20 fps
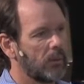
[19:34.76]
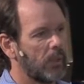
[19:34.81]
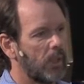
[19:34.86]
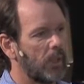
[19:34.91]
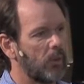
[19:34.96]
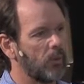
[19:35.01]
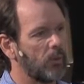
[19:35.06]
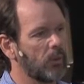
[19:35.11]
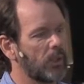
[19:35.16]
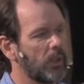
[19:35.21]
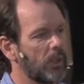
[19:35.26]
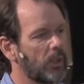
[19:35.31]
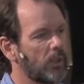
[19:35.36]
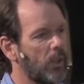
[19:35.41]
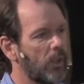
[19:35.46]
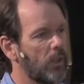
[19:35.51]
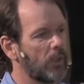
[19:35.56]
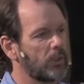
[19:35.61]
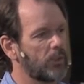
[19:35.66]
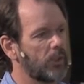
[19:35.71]
Uh, we're going to
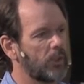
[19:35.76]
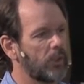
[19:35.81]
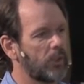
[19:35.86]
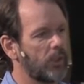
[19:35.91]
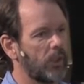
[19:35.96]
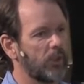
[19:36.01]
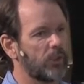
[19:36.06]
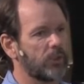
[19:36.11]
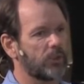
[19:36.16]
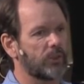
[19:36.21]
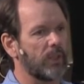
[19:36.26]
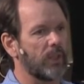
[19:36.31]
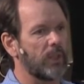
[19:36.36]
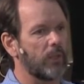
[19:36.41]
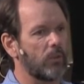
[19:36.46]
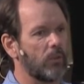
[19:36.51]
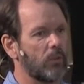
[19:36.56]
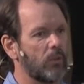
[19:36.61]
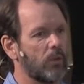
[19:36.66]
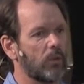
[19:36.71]
cause you to understand
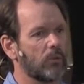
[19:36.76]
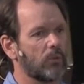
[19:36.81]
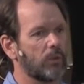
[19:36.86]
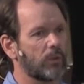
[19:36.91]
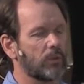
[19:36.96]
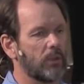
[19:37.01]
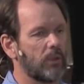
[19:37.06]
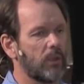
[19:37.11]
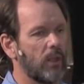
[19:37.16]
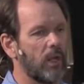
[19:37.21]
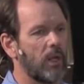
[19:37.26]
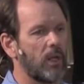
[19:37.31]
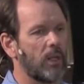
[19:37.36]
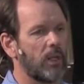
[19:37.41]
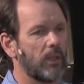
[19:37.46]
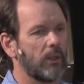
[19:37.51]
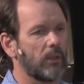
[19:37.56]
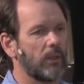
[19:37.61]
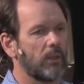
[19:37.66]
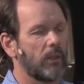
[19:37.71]
a walk with
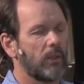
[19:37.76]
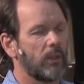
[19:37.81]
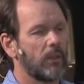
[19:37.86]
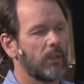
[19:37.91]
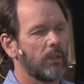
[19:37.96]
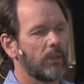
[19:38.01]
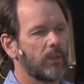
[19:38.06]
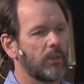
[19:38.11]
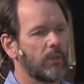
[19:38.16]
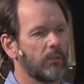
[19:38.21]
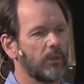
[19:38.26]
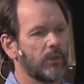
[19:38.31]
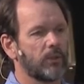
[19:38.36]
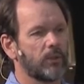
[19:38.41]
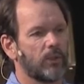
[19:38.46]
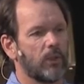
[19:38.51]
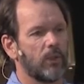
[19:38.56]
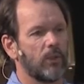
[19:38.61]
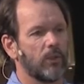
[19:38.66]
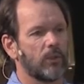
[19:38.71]
God that
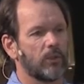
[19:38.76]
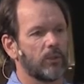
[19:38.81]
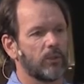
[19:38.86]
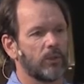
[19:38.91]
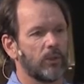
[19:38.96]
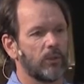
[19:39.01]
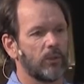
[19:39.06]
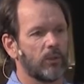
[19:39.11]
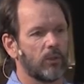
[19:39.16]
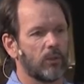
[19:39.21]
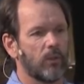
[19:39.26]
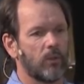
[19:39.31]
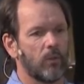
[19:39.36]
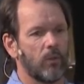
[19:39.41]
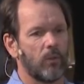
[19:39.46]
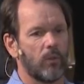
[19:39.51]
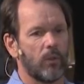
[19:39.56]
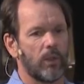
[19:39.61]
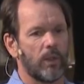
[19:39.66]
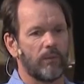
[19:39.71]
results in the
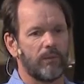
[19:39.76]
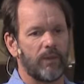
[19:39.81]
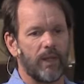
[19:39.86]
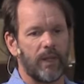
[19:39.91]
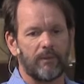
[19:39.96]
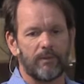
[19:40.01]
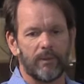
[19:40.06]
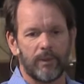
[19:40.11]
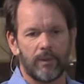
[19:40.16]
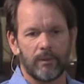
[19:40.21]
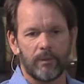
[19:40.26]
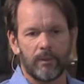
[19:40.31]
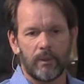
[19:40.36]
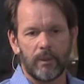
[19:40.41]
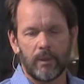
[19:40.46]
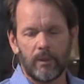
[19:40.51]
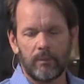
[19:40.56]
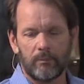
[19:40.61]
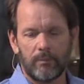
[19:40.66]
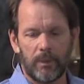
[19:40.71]
glory of heaven
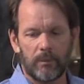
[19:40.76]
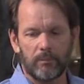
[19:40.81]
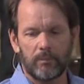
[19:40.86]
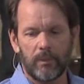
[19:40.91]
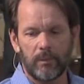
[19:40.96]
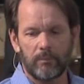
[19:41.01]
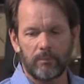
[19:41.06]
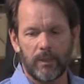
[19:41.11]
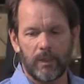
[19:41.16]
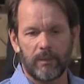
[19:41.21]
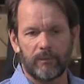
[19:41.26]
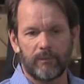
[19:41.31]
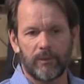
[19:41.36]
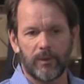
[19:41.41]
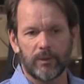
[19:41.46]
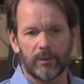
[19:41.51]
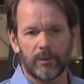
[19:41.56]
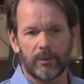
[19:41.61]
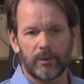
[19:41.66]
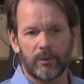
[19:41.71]
being made
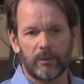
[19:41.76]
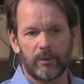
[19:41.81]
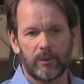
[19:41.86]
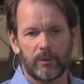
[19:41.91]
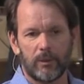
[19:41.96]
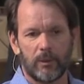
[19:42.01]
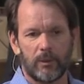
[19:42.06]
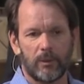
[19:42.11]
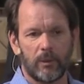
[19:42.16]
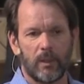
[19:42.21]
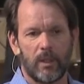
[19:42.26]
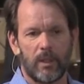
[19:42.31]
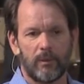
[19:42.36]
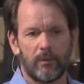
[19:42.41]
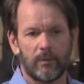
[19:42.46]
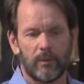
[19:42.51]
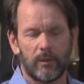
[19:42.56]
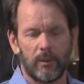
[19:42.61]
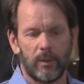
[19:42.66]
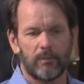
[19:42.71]
manifested in your life.
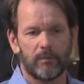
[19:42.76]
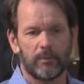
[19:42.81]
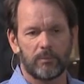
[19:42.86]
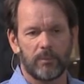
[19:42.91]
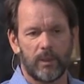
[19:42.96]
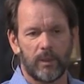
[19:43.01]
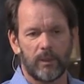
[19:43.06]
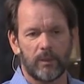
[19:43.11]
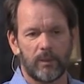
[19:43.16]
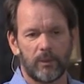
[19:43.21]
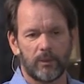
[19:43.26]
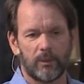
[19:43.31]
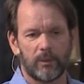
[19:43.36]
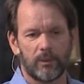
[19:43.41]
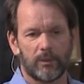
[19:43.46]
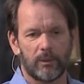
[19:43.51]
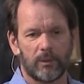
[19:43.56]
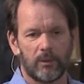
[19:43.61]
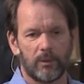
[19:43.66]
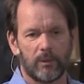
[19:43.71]
Love you, buddy. Good to
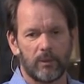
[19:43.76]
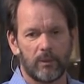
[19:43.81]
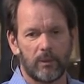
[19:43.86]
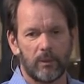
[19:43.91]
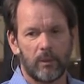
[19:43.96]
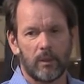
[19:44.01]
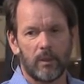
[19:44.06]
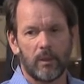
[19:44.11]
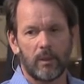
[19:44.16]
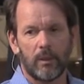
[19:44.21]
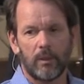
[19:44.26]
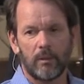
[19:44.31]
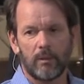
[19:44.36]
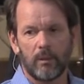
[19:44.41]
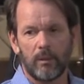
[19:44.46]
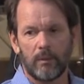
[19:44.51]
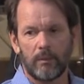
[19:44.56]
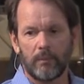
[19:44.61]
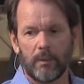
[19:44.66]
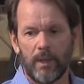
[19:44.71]
see you.
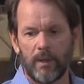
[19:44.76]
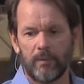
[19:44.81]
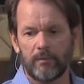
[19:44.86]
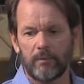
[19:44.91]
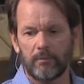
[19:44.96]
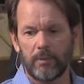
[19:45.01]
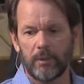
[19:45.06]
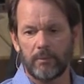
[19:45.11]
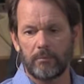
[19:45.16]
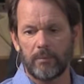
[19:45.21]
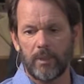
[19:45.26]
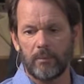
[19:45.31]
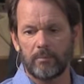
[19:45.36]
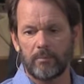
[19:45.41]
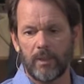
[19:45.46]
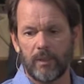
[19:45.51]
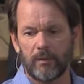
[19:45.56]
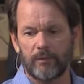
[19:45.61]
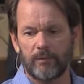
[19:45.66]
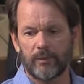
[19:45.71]
Heaven being made
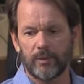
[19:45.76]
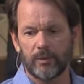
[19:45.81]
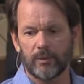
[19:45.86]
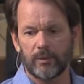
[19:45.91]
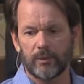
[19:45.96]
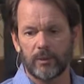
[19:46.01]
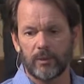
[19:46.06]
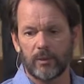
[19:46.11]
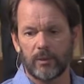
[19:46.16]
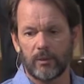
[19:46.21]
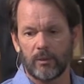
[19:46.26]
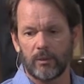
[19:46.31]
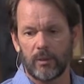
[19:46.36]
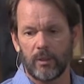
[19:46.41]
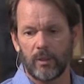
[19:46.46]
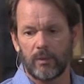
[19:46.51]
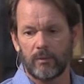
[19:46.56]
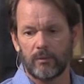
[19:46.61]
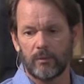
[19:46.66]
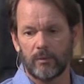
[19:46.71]
manifested in your
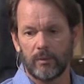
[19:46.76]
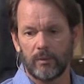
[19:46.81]
life.